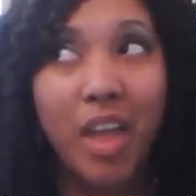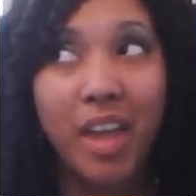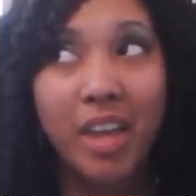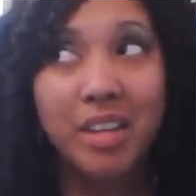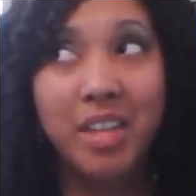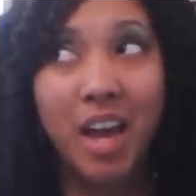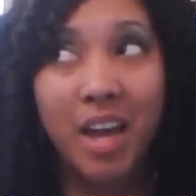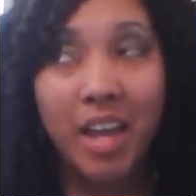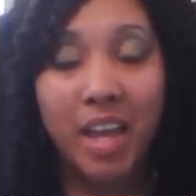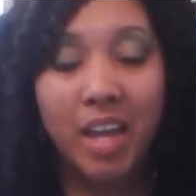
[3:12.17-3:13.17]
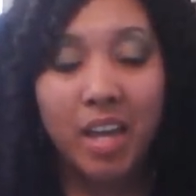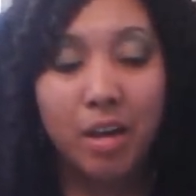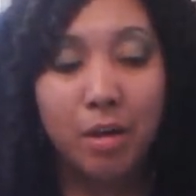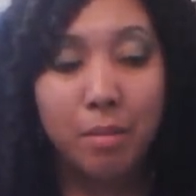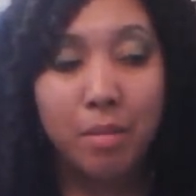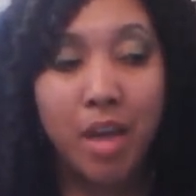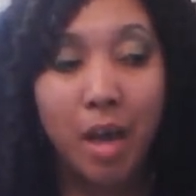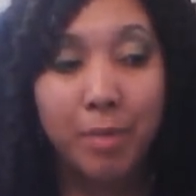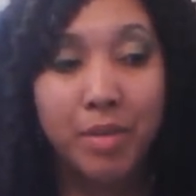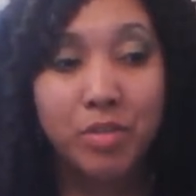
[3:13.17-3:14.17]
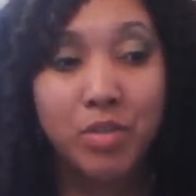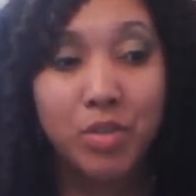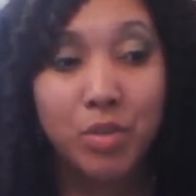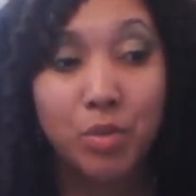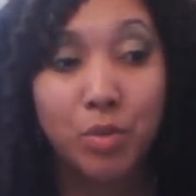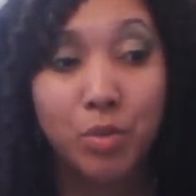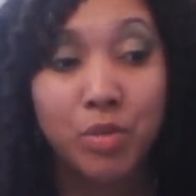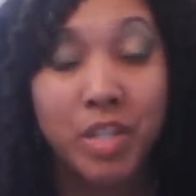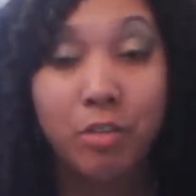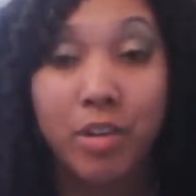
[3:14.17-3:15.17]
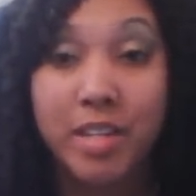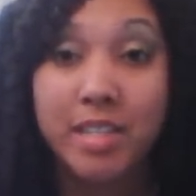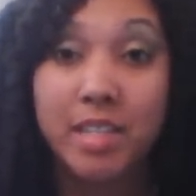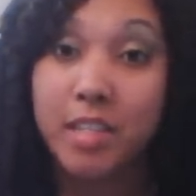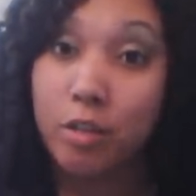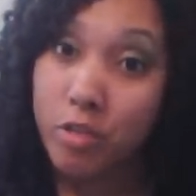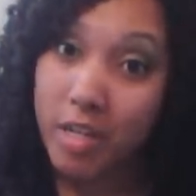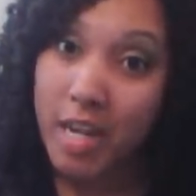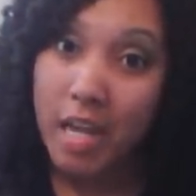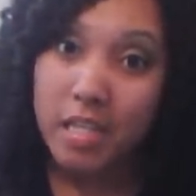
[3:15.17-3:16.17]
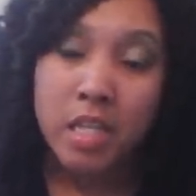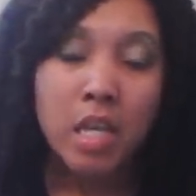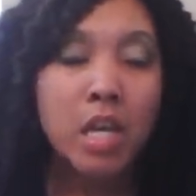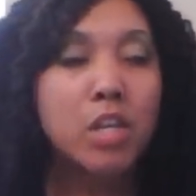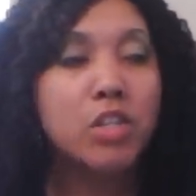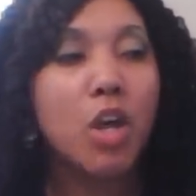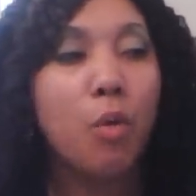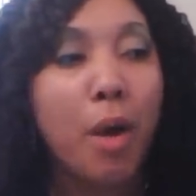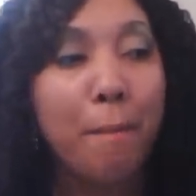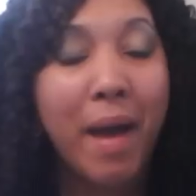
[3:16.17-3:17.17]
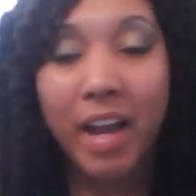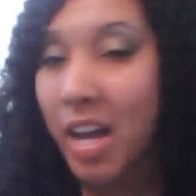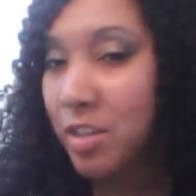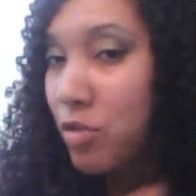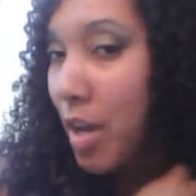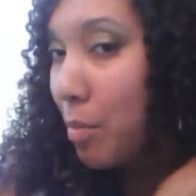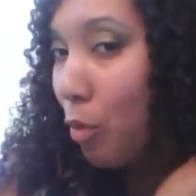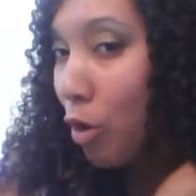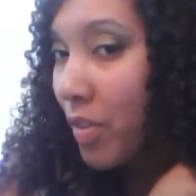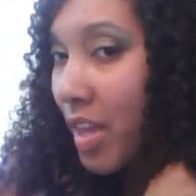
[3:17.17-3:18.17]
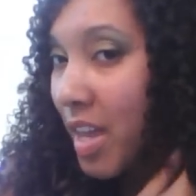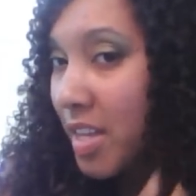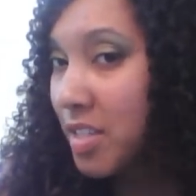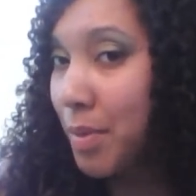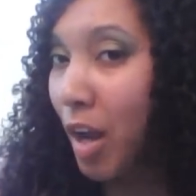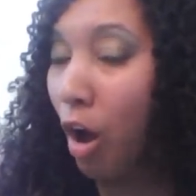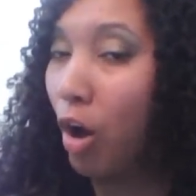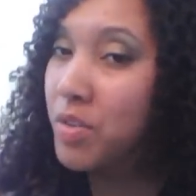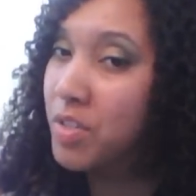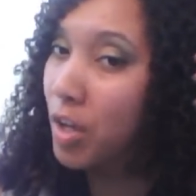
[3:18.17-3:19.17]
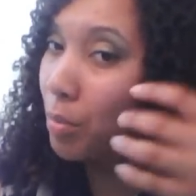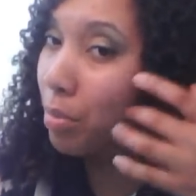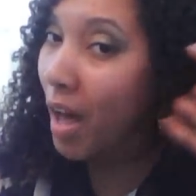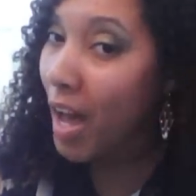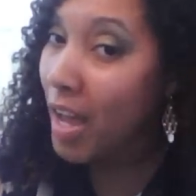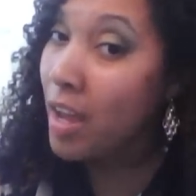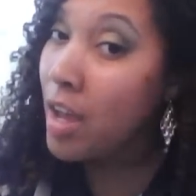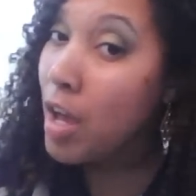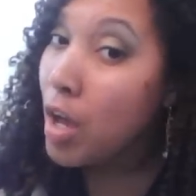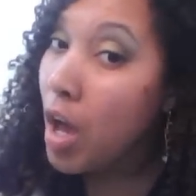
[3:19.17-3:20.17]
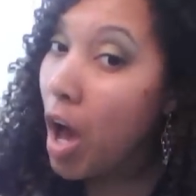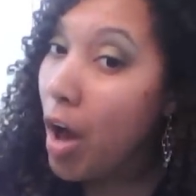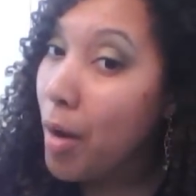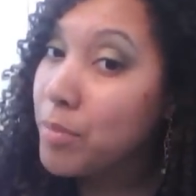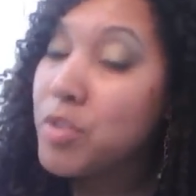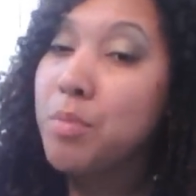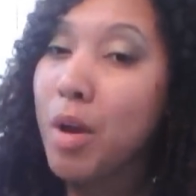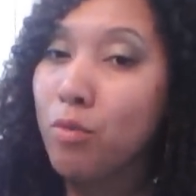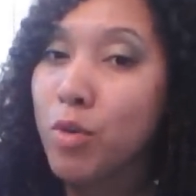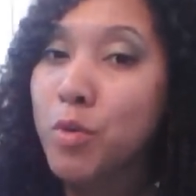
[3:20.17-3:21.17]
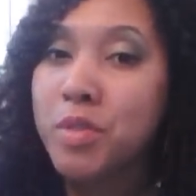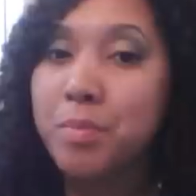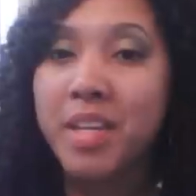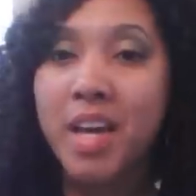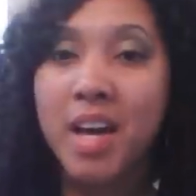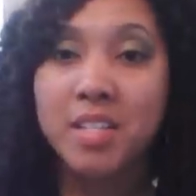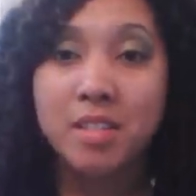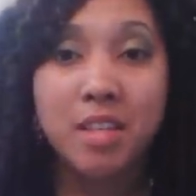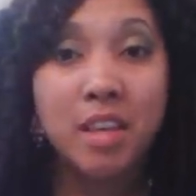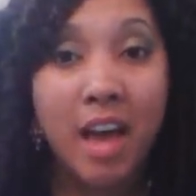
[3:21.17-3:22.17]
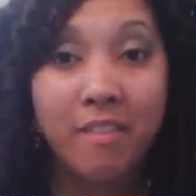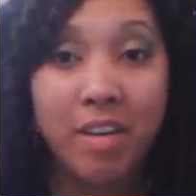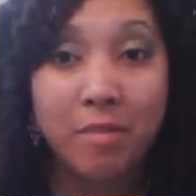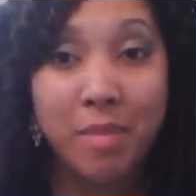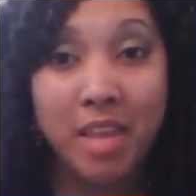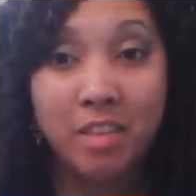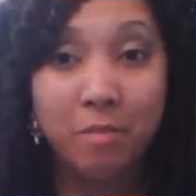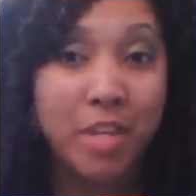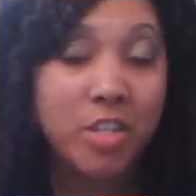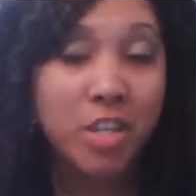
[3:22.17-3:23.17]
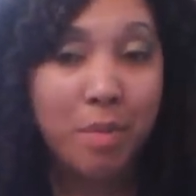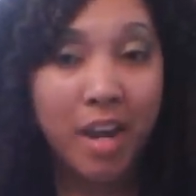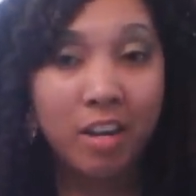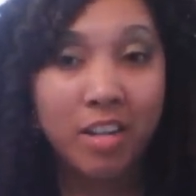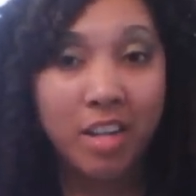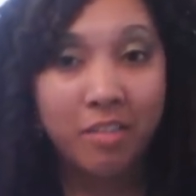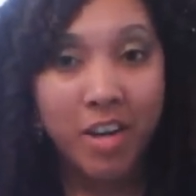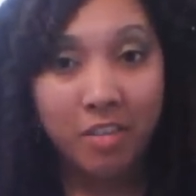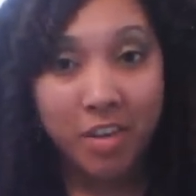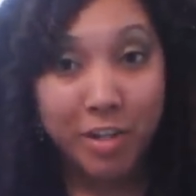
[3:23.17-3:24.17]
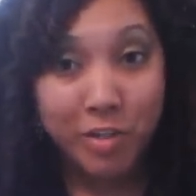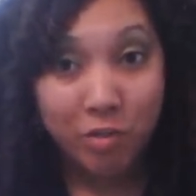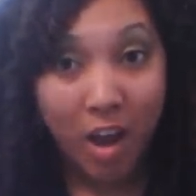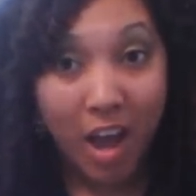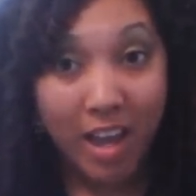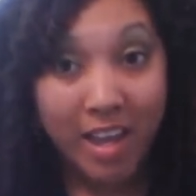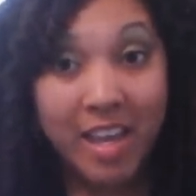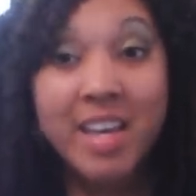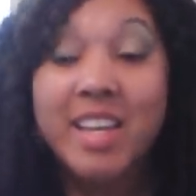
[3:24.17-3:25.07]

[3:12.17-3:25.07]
and I am helping to decrease the single strand knots. So um, I concentrate more on the ends, but I also apply um, to my roots because, I've, as I've mentioned, my hair can get very, very dry.